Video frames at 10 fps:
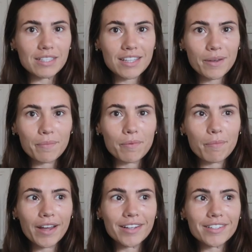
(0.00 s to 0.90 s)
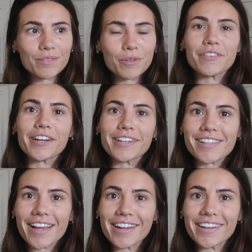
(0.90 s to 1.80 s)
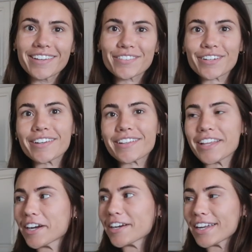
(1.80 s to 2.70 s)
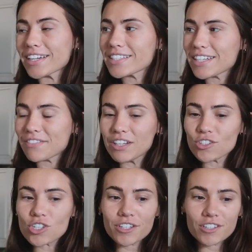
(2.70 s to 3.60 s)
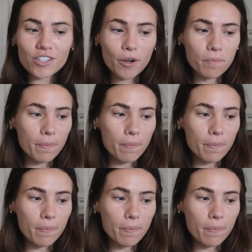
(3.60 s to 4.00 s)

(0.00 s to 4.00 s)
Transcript: them, but we're very excited for their next adventure. So